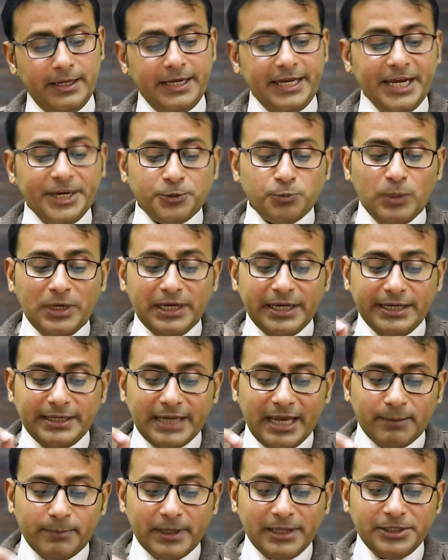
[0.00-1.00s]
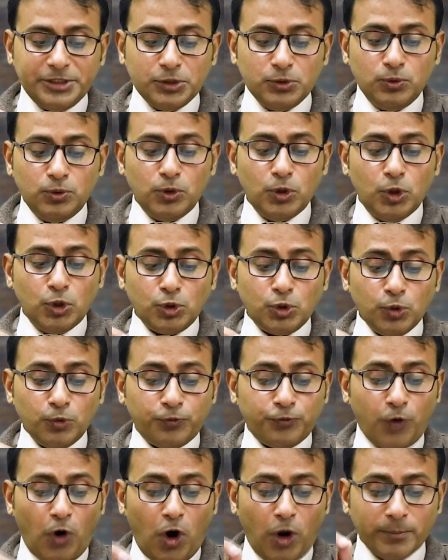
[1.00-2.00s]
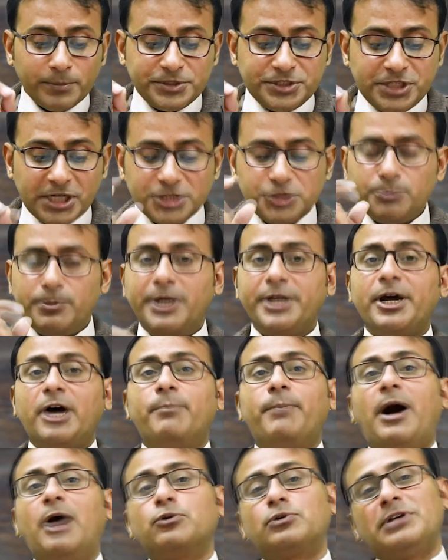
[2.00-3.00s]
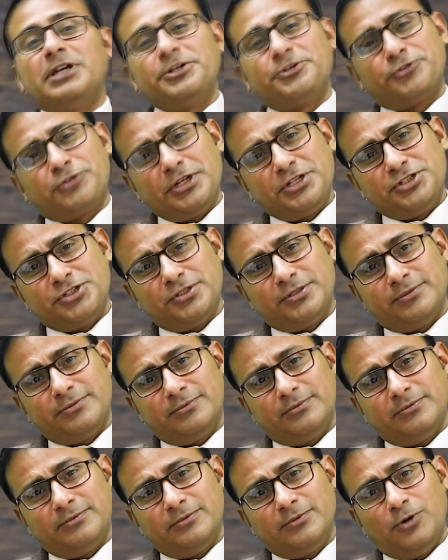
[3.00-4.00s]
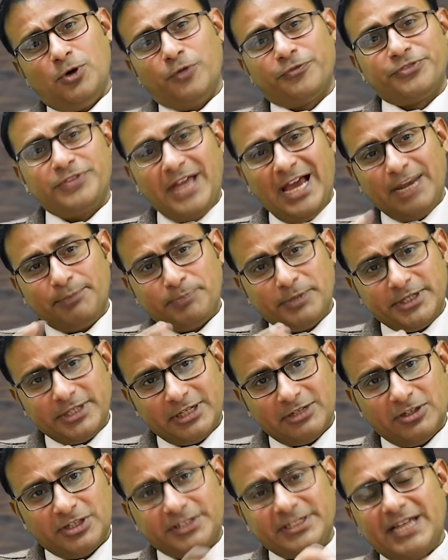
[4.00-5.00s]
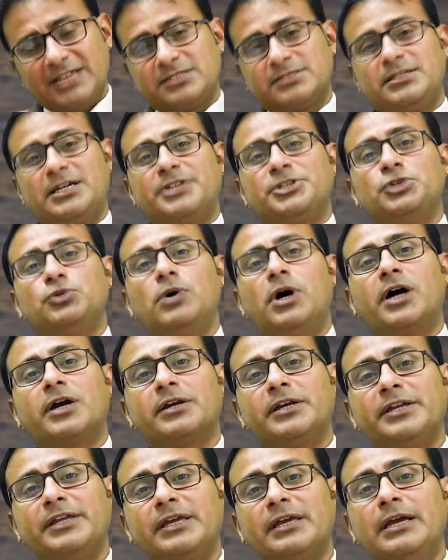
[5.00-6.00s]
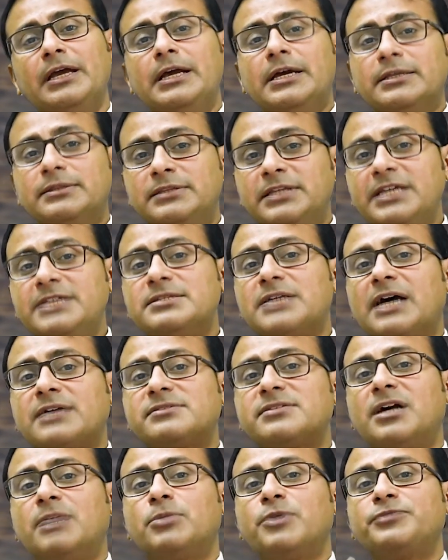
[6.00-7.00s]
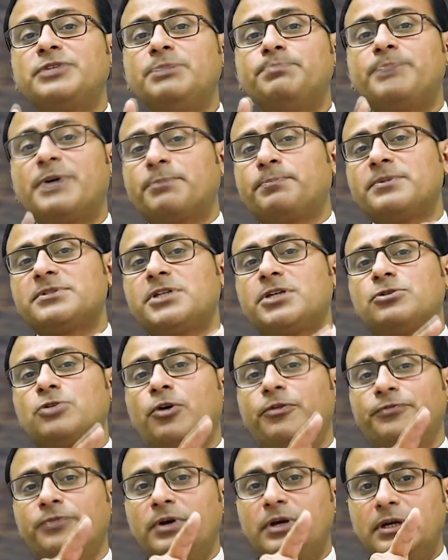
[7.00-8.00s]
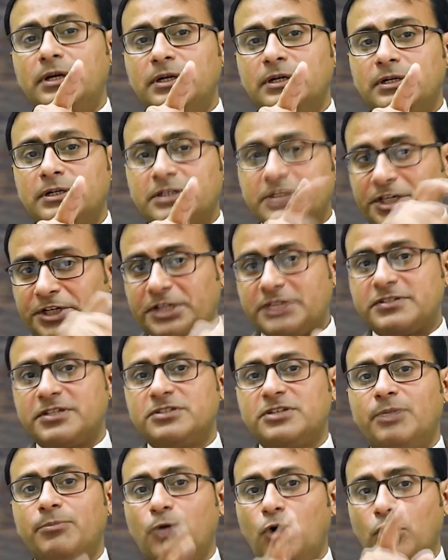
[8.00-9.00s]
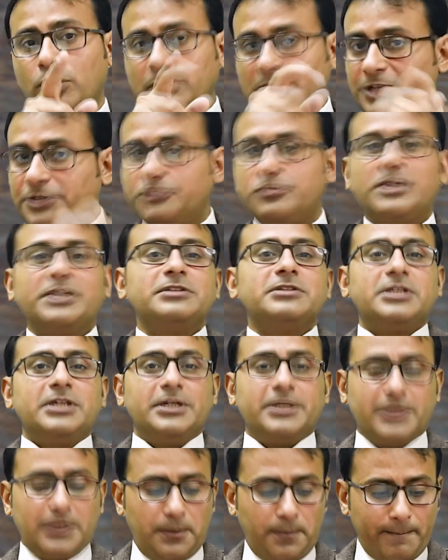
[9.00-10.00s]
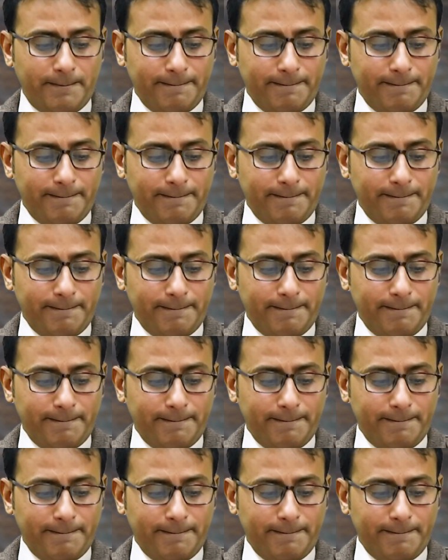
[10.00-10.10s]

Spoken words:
It will enable you to form judgment about literature of that particular text that you are reading. These are some of the purposes of criticism or literary theory.